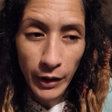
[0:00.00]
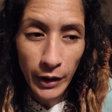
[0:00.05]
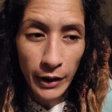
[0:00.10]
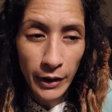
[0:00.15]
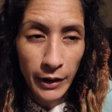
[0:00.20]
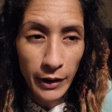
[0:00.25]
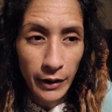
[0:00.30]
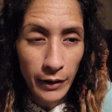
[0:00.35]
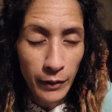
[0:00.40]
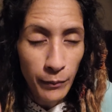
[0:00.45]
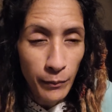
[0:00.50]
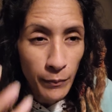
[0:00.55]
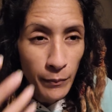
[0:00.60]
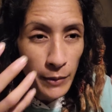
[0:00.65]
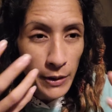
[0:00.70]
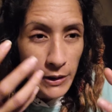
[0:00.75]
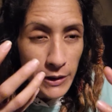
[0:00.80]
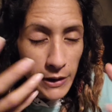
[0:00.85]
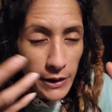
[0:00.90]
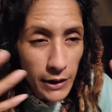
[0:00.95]
and
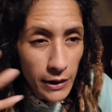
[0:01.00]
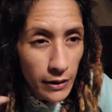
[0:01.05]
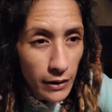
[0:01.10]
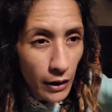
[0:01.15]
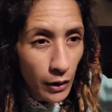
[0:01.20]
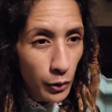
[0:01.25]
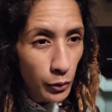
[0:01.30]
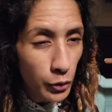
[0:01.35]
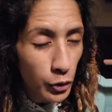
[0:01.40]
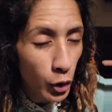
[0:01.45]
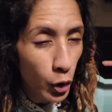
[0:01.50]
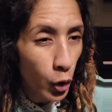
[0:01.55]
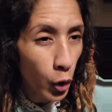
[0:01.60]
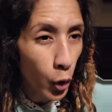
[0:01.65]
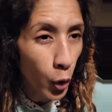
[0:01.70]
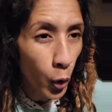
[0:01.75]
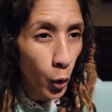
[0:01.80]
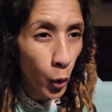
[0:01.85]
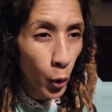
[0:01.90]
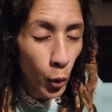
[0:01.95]
missing out the
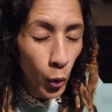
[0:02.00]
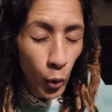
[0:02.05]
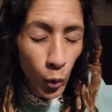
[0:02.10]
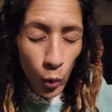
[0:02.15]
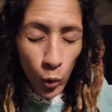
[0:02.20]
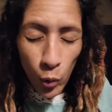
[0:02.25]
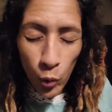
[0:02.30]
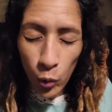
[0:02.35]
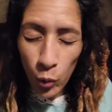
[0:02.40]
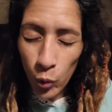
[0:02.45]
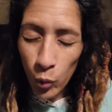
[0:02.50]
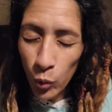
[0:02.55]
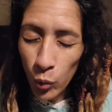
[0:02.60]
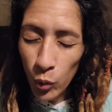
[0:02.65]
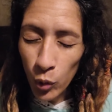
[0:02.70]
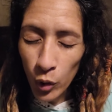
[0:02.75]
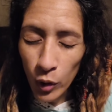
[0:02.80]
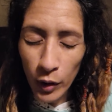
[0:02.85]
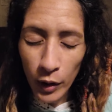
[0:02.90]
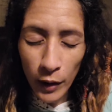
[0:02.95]
whole
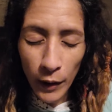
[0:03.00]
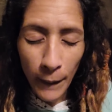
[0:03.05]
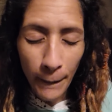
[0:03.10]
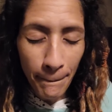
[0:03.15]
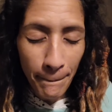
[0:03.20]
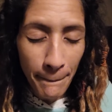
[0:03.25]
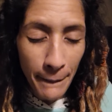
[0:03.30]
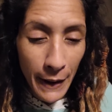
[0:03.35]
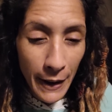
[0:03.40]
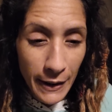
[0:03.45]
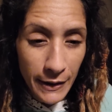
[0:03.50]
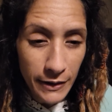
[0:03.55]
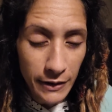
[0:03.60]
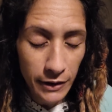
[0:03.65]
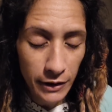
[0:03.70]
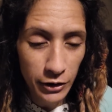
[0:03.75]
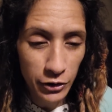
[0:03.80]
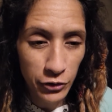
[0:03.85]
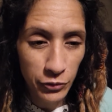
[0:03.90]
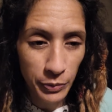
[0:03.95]

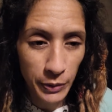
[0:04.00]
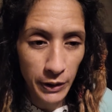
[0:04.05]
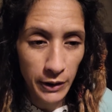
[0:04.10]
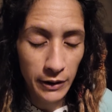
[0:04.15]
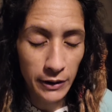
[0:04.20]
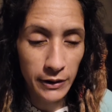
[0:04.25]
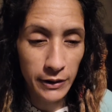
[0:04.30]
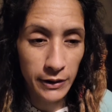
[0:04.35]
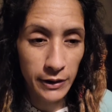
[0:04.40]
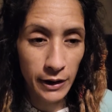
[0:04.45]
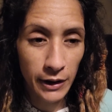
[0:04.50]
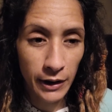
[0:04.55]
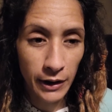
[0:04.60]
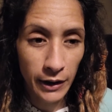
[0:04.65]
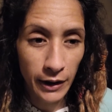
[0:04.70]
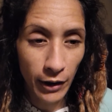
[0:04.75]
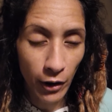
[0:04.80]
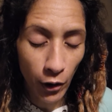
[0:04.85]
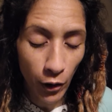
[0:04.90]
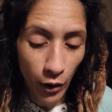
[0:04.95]
message because
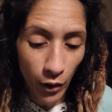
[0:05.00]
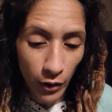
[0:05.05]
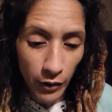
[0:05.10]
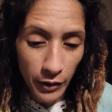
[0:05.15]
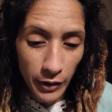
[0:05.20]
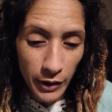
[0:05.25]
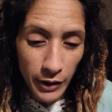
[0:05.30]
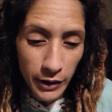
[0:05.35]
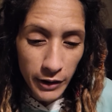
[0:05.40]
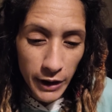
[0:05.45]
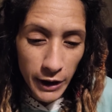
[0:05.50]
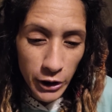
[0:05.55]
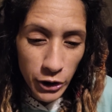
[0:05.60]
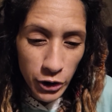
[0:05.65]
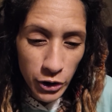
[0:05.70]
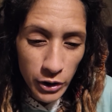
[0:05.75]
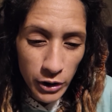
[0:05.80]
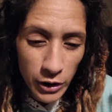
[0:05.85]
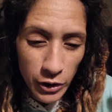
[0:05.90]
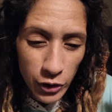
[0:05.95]
all the
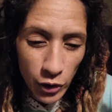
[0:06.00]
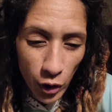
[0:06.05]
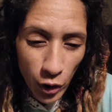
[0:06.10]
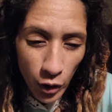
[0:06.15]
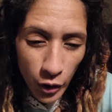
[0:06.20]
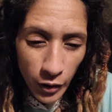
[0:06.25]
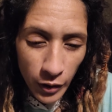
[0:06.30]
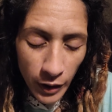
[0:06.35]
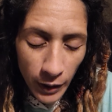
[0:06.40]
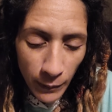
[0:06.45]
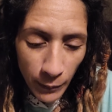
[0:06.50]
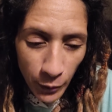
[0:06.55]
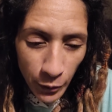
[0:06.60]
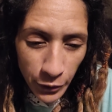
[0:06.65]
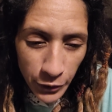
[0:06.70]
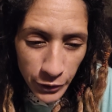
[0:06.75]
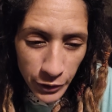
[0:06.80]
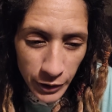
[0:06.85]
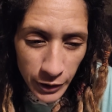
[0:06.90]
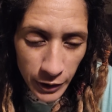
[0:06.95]
attention is on that
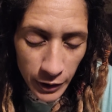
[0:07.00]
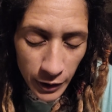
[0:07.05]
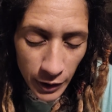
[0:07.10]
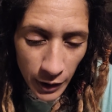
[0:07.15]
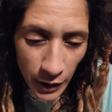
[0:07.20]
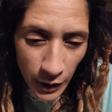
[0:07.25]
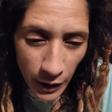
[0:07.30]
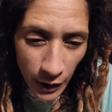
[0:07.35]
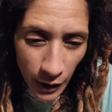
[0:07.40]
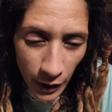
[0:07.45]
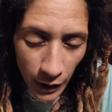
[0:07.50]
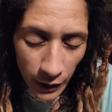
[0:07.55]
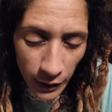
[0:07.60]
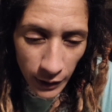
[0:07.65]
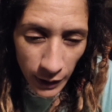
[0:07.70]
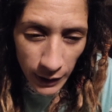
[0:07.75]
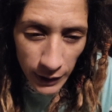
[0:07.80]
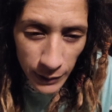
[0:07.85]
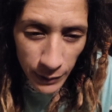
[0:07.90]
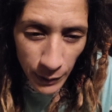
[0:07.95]
person
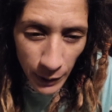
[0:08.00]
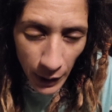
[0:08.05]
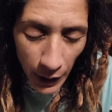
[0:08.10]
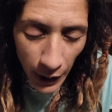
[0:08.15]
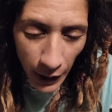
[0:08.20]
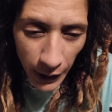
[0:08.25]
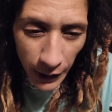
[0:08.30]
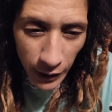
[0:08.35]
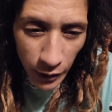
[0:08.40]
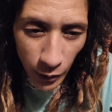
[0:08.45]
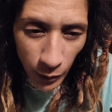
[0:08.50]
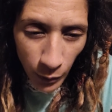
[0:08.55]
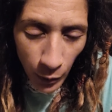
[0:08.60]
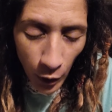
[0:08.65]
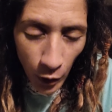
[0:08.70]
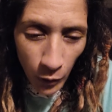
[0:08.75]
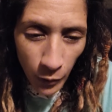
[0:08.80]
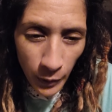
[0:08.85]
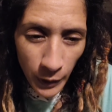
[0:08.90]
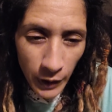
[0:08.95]
that's behind the
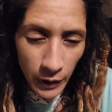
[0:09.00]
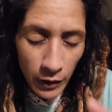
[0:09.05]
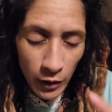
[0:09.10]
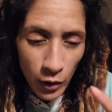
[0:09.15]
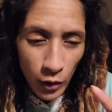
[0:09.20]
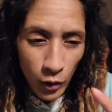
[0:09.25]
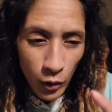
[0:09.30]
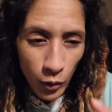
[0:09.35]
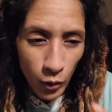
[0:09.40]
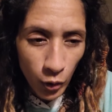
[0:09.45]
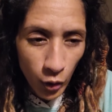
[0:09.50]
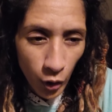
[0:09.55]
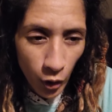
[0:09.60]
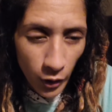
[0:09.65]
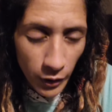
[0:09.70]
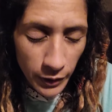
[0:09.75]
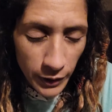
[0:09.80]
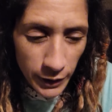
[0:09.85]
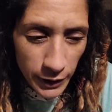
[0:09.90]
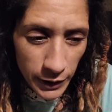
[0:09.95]
pulpit or
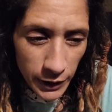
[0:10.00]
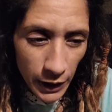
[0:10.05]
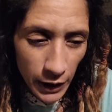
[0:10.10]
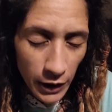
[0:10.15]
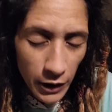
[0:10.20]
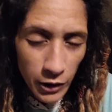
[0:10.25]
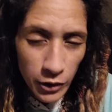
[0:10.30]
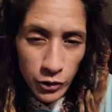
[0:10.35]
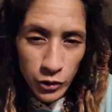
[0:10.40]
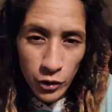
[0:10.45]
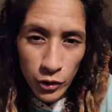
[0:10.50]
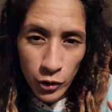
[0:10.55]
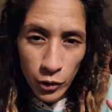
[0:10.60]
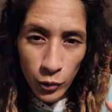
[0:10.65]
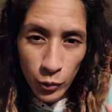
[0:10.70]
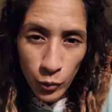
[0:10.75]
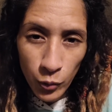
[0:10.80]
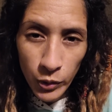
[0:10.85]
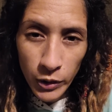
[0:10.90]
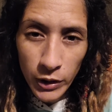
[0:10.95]
on the stage
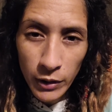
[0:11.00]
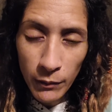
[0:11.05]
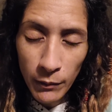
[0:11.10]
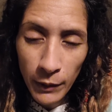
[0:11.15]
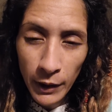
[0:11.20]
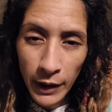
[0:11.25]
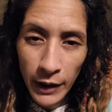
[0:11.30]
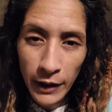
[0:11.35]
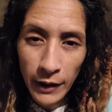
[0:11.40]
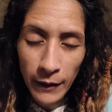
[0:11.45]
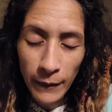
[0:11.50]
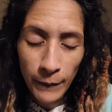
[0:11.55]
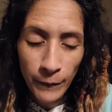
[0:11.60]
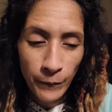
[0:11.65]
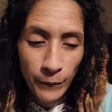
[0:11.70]
with the mic